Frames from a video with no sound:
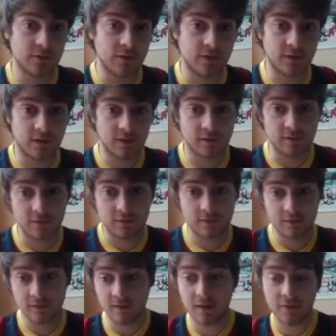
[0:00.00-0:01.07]
I think
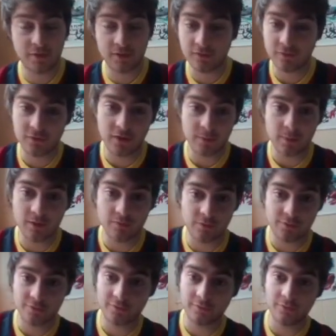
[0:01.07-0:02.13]
it's very
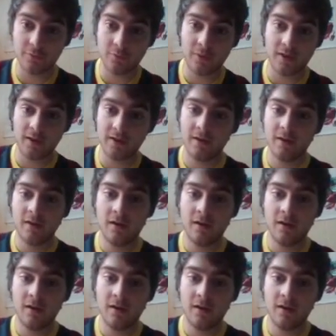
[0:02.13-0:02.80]
beneficial to do that.